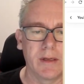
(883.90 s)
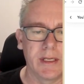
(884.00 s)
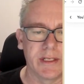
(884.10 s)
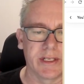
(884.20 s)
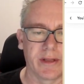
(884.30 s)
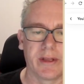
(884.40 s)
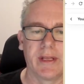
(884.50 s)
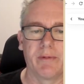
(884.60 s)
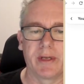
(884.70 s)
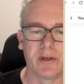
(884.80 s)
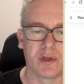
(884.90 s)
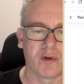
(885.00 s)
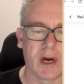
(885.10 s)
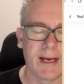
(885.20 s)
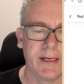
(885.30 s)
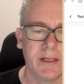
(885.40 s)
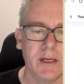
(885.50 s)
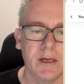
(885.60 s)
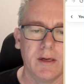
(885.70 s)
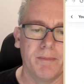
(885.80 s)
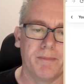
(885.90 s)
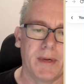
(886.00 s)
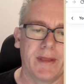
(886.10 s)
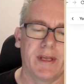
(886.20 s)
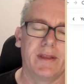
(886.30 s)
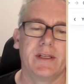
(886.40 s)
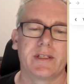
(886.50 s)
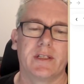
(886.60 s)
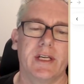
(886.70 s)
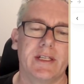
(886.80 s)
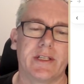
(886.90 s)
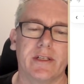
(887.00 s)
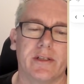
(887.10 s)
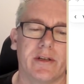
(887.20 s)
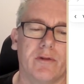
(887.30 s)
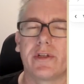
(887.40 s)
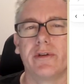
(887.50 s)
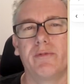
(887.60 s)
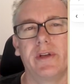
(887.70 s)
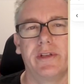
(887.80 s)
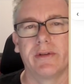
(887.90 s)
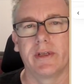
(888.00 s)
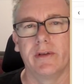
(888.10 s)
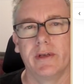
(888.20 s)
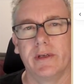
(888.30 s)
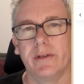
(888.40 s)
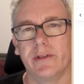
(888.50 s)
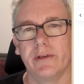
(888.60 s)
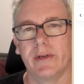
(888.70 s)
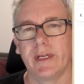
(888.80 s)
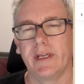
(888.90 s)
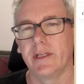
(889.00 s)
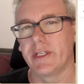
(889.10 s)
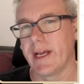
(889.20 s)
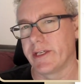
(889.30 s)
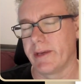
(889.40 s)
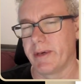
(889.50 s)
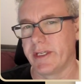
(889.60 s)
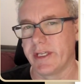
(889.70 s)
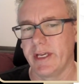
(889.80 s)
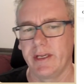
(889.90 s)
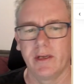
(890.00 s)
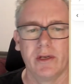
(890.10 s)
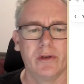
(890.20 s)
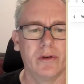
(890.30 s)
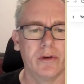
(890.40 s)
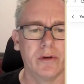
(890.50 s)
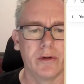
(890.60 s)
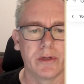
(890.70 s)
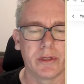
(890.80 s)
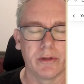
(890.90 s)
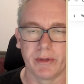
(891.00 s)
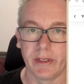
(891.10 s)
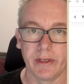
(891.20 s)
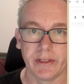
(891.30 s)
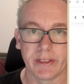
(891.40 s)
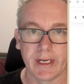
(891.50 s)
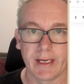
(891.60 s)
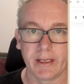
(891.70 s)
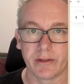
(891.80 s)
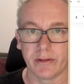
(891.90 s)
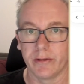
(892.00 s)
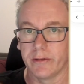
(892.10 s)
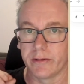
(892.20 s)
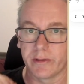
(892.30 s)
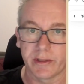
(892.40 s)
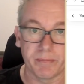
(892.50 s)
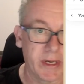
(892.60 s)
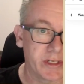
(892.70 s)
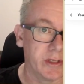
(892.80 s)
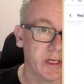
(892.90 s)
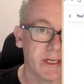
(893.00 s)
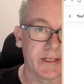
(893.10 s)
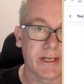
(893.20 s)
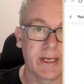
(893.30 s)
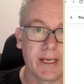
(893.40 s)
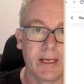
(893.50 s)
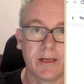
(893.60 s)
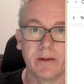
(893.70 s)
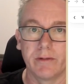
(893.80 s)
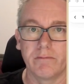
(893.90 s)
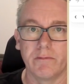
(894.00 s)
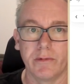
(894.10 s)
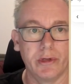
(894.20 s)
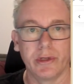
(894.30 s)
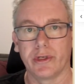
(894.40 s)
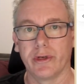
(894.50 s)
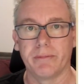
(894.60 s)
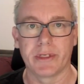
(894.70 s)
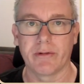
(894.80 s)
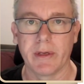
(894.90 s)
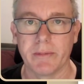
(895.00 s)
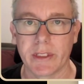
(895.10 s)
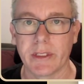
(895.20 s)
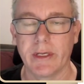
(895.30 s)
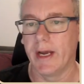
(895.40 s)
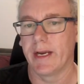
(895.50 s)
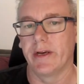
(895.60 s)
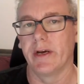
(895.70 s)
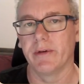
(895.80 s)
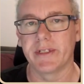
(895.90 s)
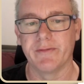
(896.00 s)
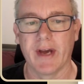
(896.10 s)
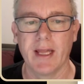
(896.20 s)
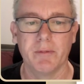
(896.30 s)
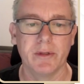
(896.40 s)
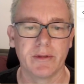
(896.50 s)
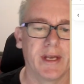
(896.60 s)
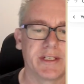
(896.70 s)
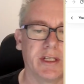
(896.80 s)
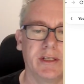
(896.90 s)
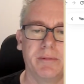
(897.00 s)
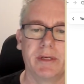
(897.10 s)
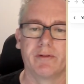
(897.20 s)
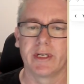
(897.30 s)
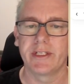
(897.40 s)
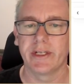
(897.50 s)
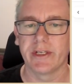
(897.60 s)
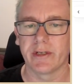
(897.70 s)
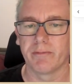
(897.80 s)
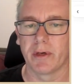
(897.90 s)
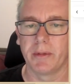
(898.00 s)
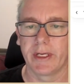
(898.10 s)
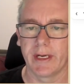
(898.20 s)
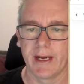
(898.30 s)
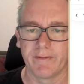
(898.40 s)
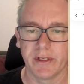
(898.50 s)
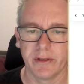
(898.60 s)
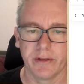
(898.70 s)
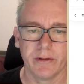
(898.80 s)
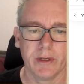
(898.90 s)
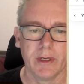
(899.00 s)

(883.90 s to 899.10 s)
is something that we could train. But then this leads into, should we do it in ChatGPT, or should we use a tool specializing in YouTube scripts. I don't know what's available. That's a little bit of research I'm probably going to have to do.